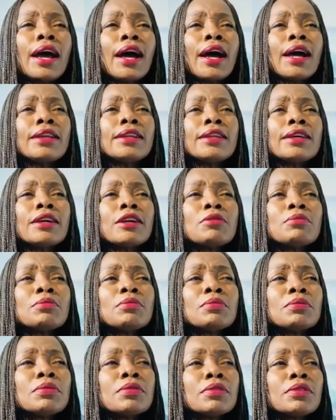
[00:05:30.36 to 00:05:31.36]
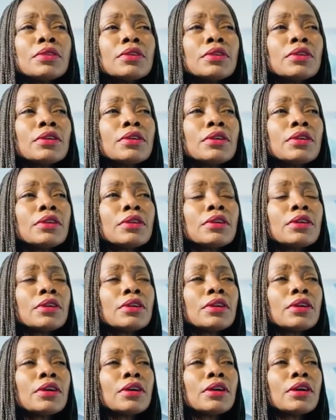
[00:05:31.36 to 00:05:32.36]
And um,
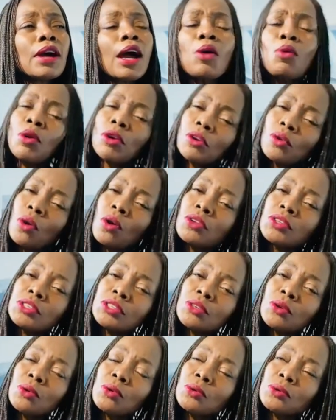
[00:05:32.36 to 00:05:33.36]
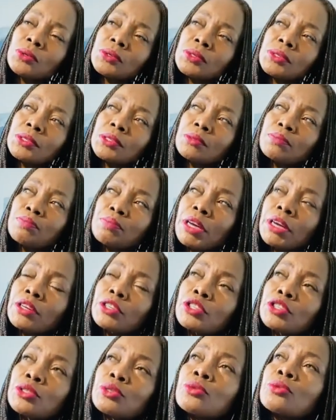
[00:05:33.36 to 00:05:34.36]
I want to also
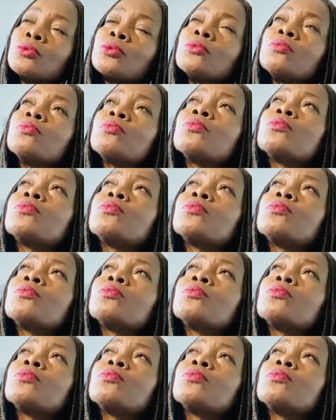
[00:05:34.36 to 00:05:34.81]
speak to